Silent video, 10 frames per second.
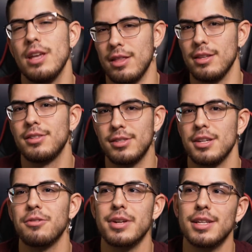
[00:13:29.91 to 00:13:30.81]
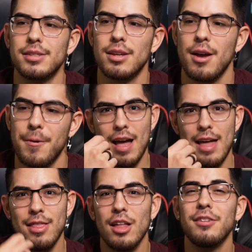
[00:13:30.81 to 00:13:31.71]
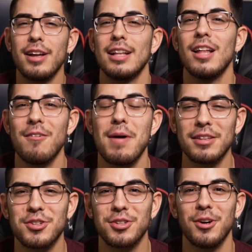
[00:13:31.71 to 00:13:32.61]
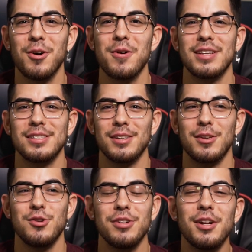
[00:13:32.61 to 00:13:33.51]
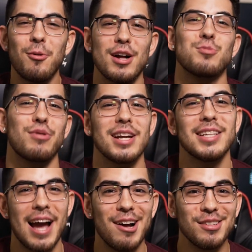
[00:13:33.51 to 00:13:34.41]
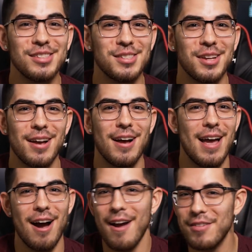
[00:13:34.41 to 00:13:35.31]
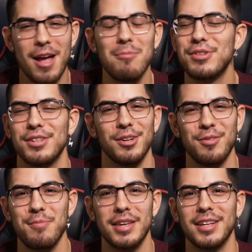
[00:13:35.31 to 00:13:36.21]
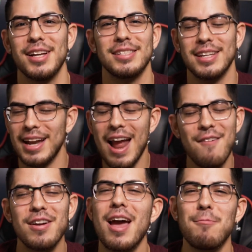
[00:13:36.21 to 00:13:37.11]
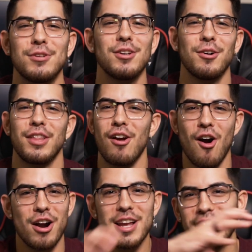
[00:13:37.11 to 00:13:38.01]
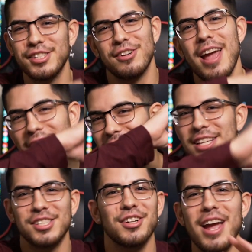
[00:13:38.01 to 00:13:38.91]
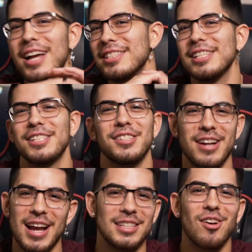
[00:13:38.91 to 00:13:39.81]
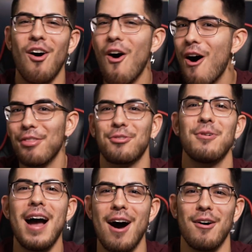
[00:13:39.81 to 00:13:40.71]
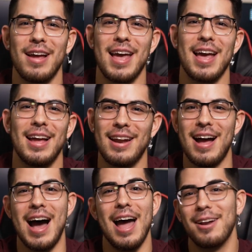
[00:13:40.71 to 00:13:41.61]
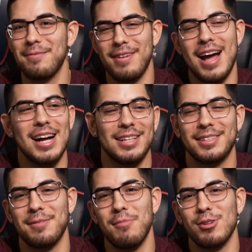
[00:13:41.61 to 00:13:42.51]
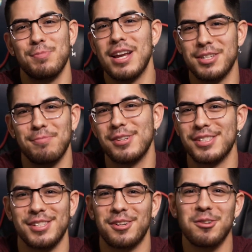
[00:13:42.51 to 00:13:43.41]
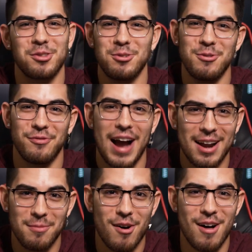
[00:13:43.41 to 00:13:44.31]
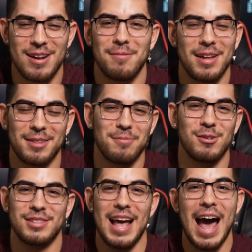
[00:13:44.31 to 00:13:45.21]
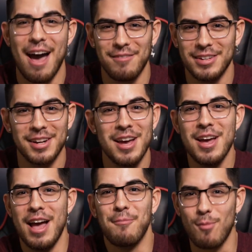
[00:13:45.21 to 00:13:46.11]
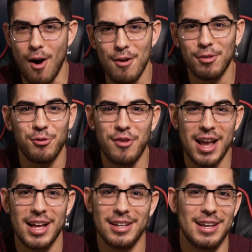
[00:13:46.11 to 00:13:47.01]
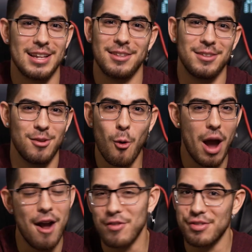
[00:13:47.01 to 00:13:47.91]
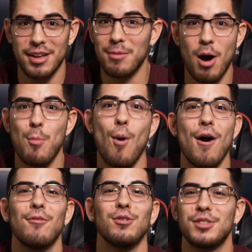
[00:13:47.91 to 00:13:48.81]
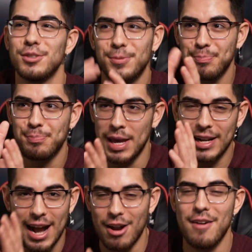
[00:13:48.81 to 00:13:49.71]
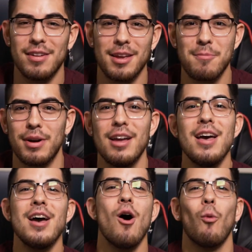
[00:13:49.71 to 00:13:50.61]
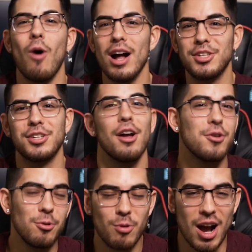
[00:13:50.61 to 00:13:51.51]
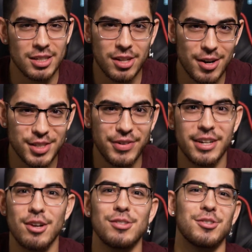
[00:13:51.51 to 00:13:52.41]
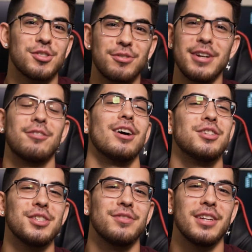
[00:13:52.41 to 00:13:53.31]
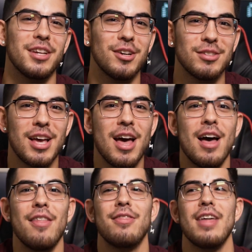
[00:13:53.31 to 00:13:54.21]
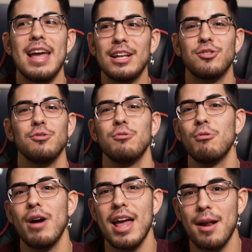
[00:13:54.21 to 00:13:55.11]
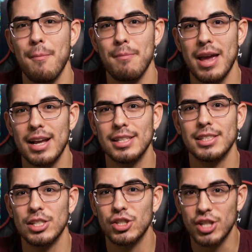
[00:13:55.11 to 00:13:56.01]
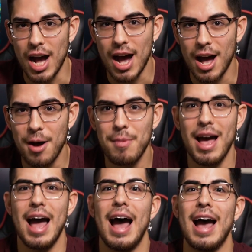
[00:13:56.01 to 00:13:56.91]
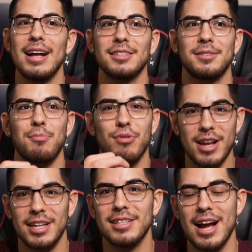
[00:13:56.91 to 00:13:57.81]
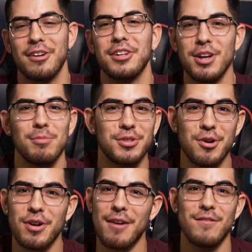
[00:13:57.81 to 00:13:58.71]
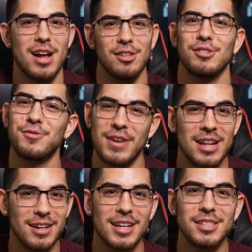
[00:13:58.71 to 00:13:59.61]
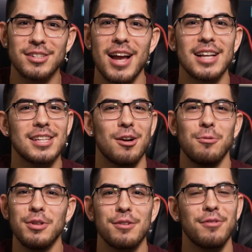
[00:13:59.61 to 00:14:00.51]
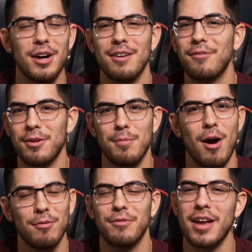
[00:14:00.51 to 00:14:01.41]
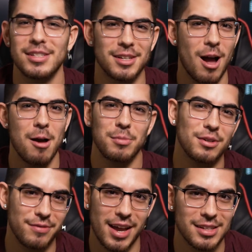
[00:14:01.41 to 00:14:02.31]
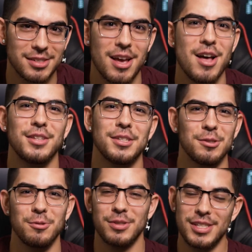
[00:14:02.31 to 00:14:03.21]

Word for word: in this series. Another thing I love about this show is you need to watch breakdowns every episode because in every episode there are Easter eggs, Easter eggs, Easter eggs all throughout. And I'm not the most patient person to go through and find them all, and I'm not the most avid Marvel fan and know everything about Marvel to pick out everything, but watch New Rockstars videos or ScreenCrush's videos. They do an amazing job at breaking down each episode and finding those hidden Easter eggs that are really fun for Marvel fans and comic book fans to